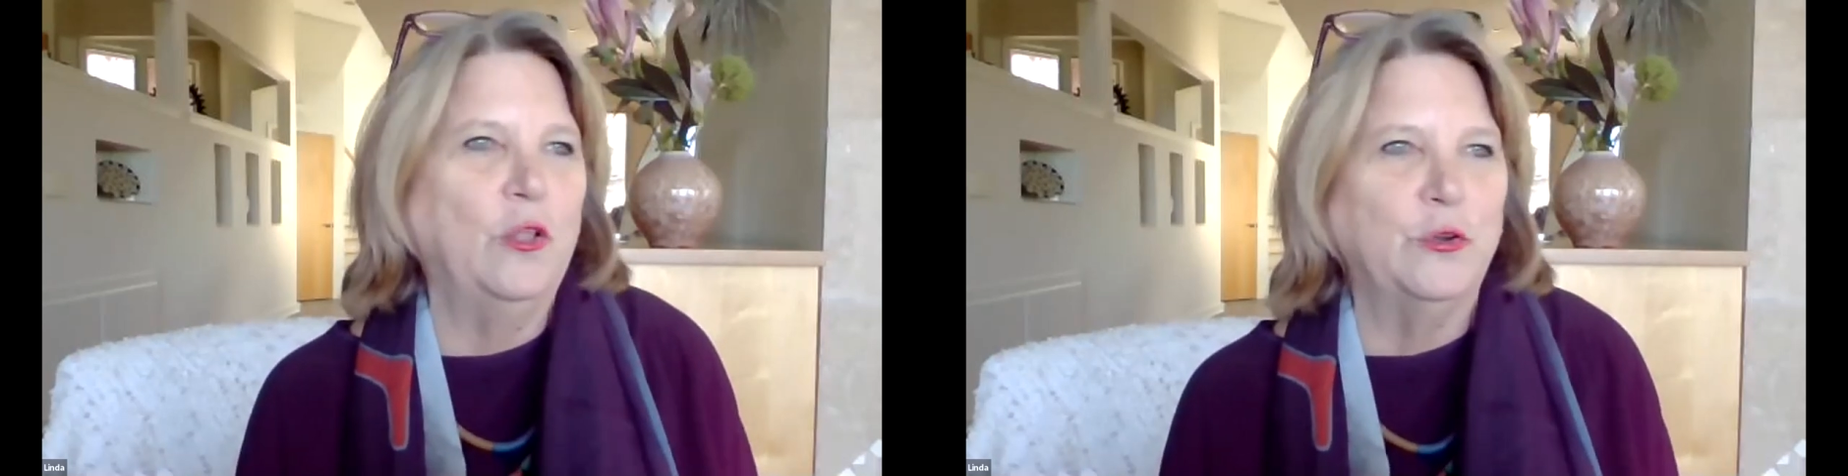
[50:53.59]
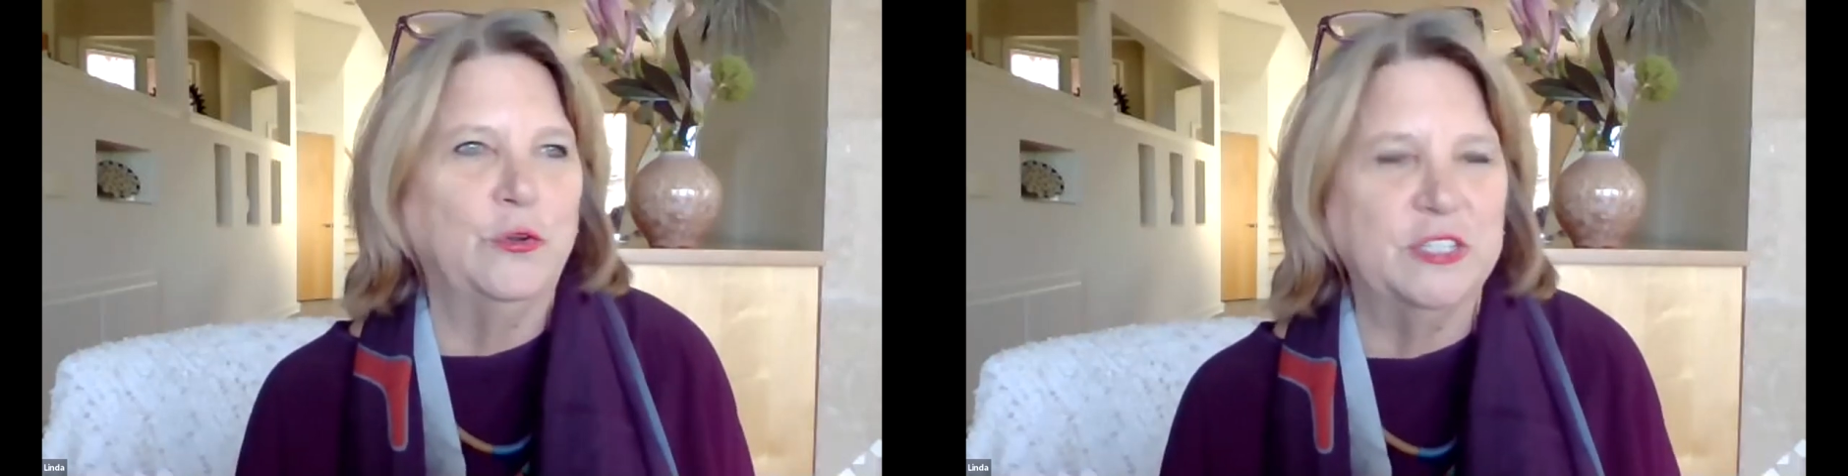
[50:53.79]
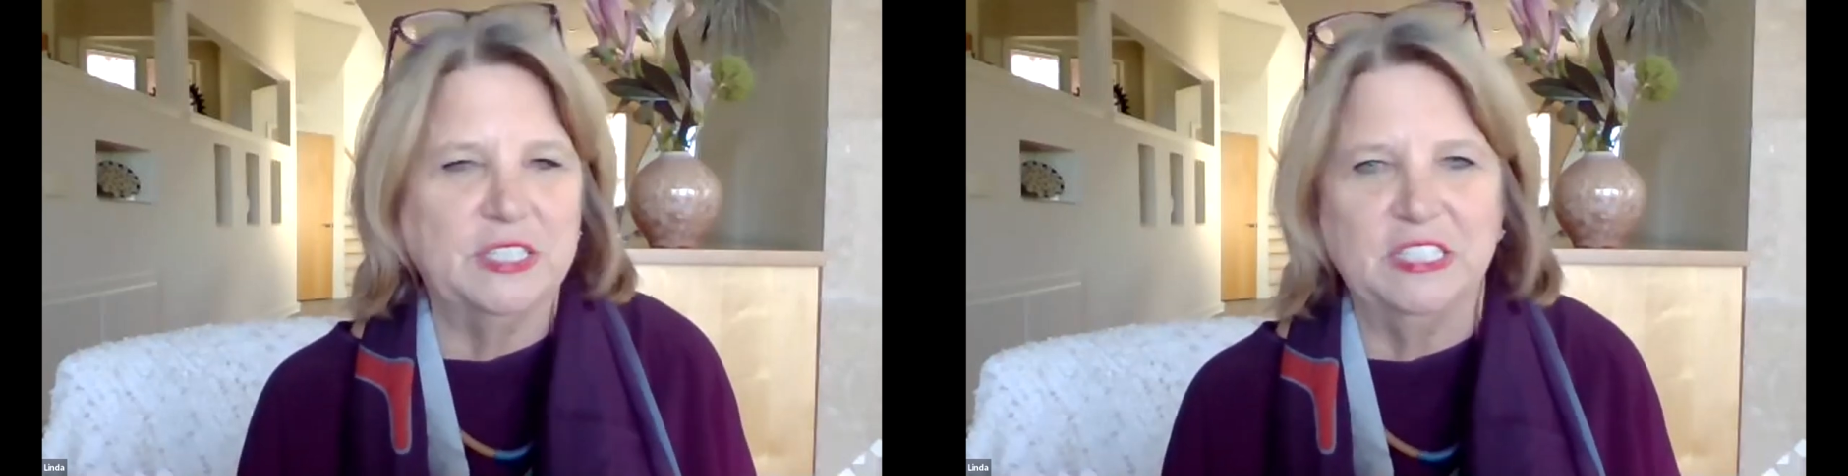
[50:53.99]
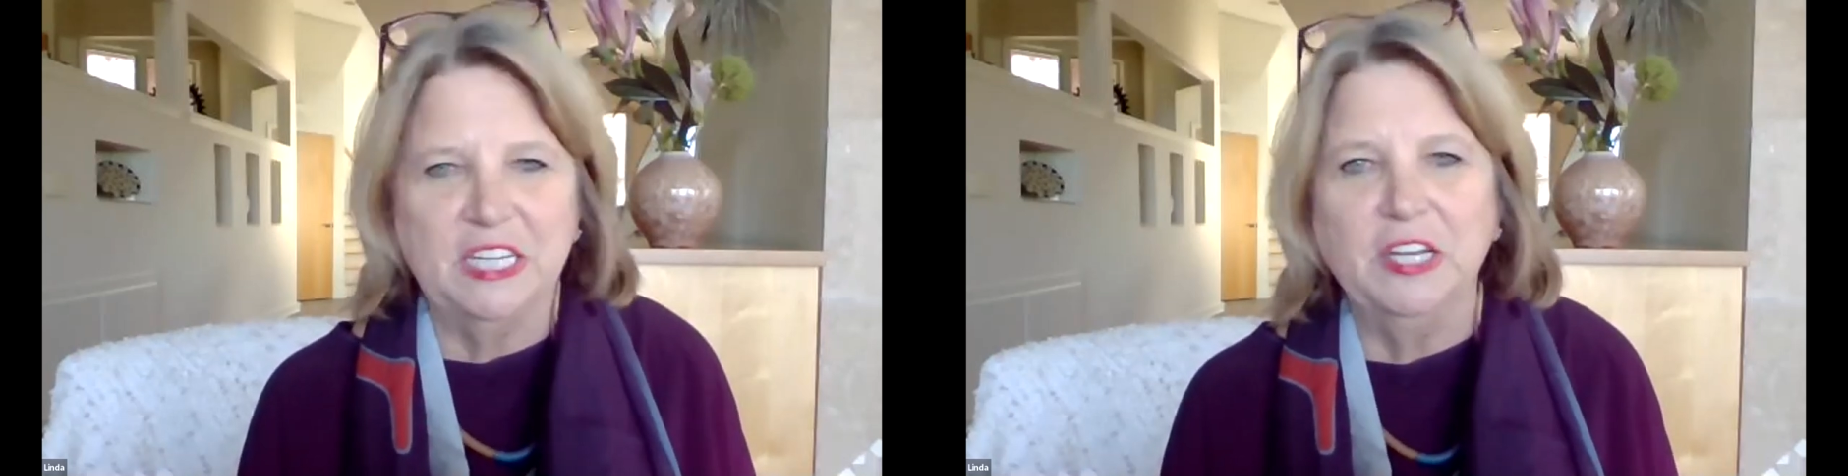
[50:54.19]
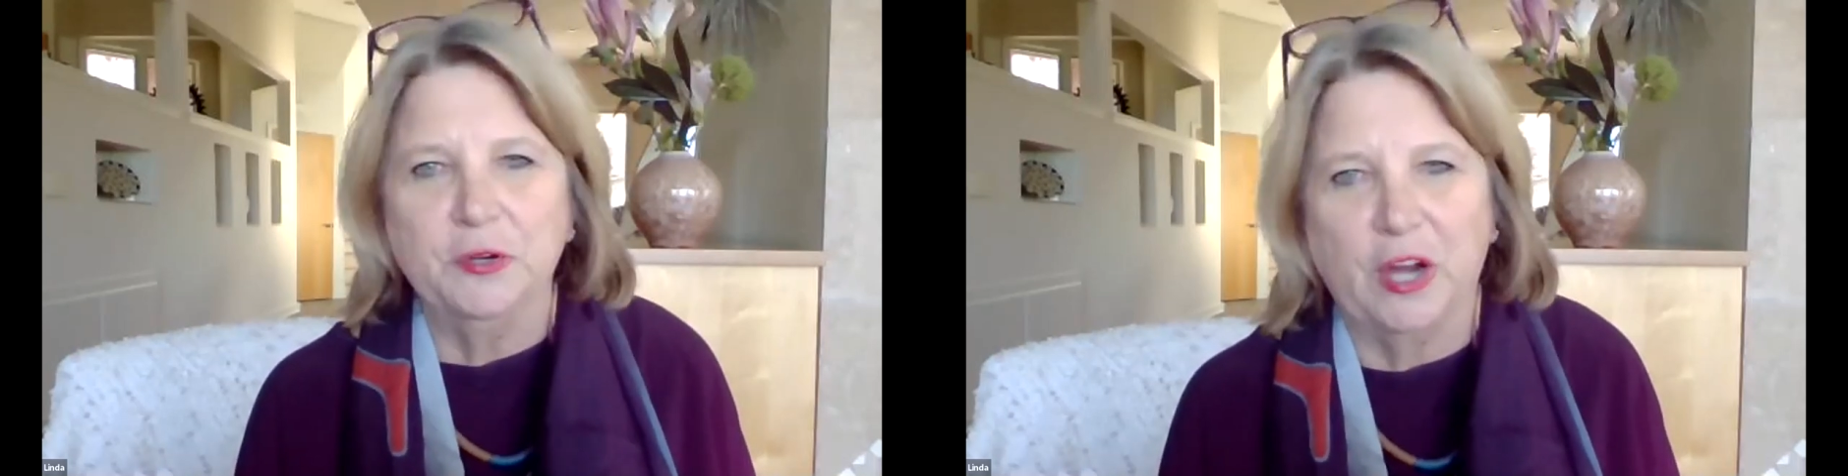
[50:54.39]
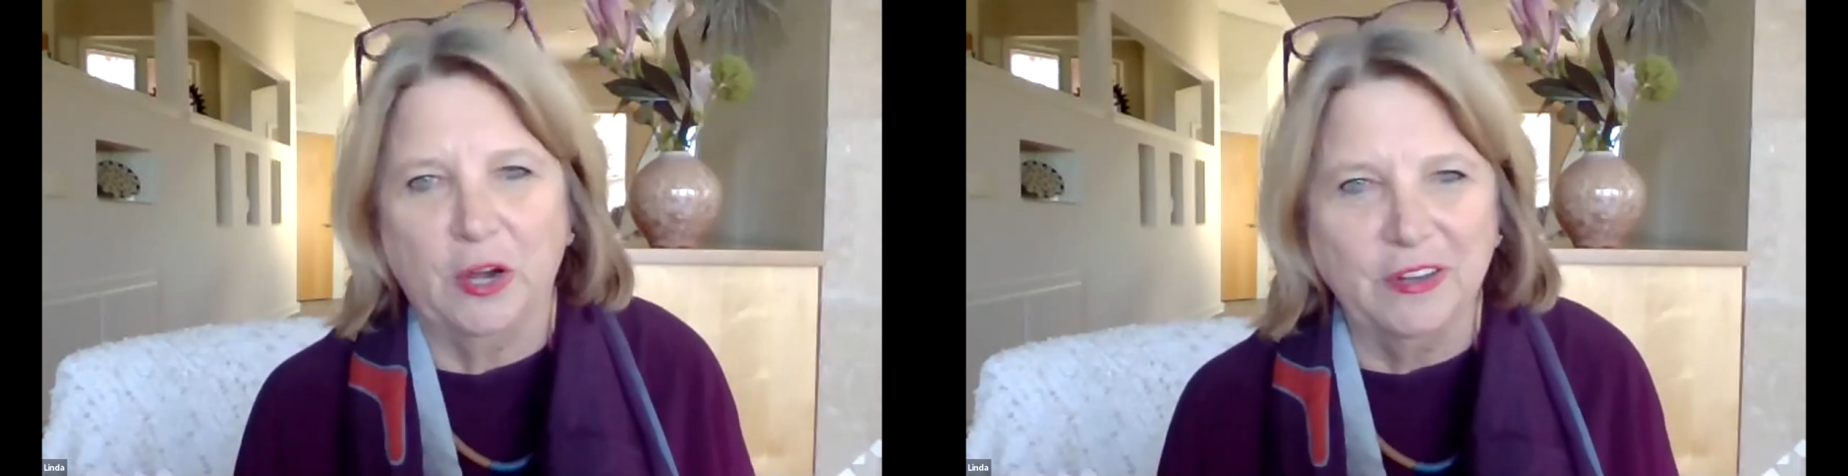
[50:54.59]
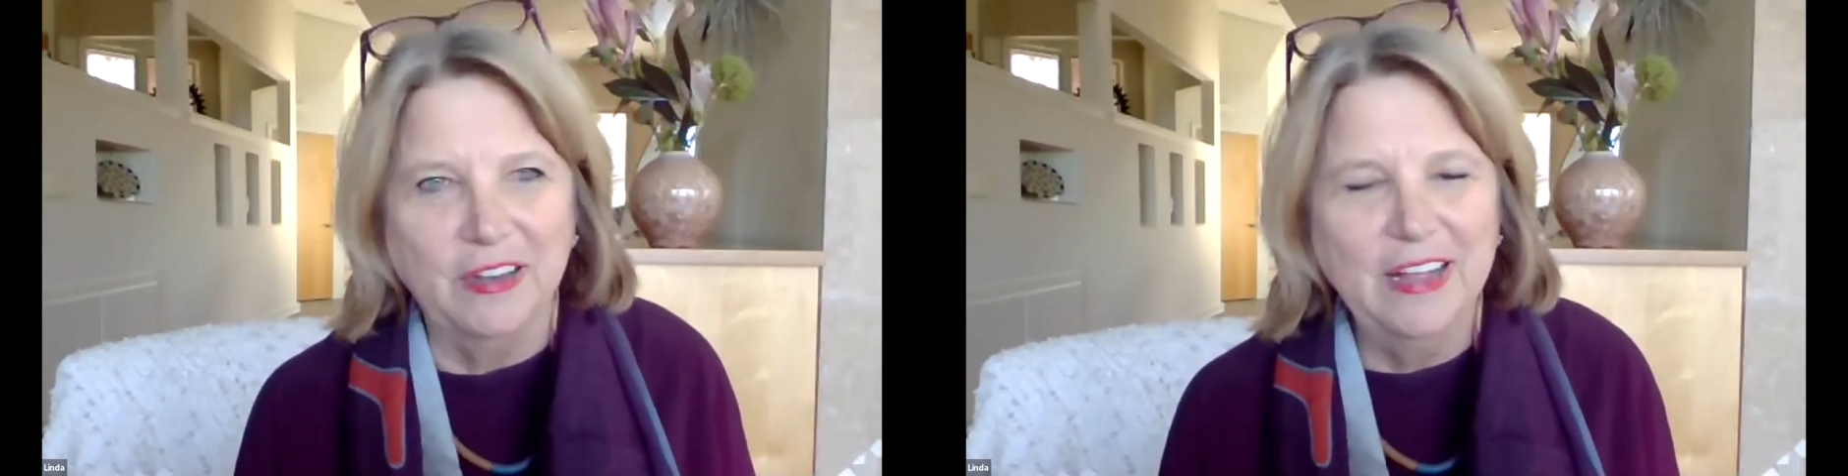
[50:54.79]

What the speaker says: learned this in kindergarten.